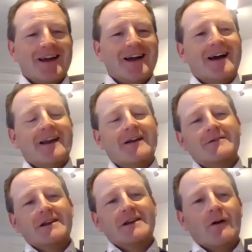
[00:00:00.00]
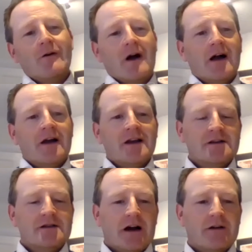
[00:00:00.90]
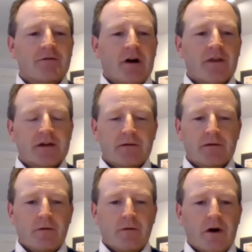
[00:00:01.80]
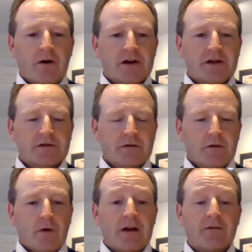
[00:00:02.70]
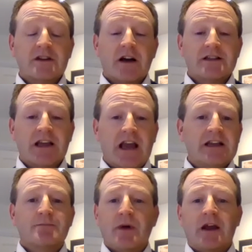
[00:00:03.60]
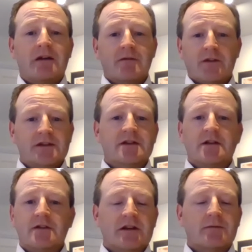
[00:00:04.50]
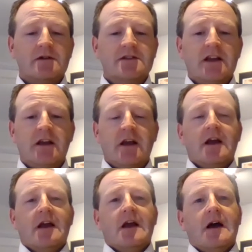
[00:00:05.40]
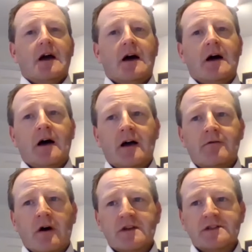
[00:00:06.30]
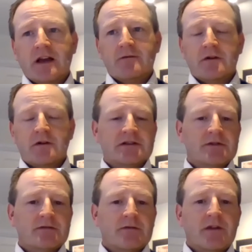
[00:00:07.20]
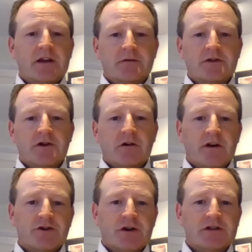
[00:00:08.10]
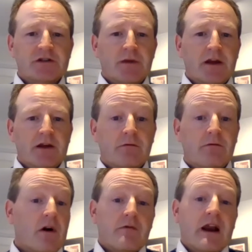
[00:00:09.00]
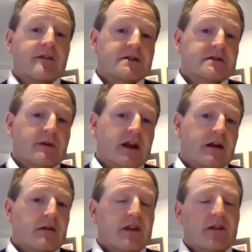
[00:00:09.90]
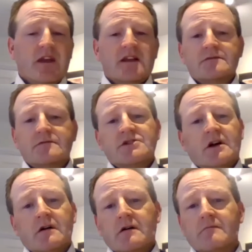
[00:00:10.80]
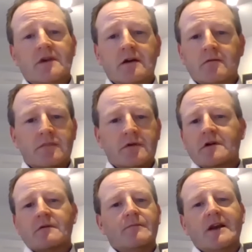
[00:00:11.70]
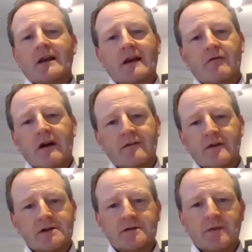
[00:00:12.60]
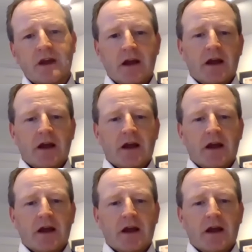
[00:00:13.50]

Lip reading: And I'd rather, where advertising is paying for the service I'm using, I'd rather see advertisements for things which are of interest to me and are relevant to me than things which are, completely irrelevant to me.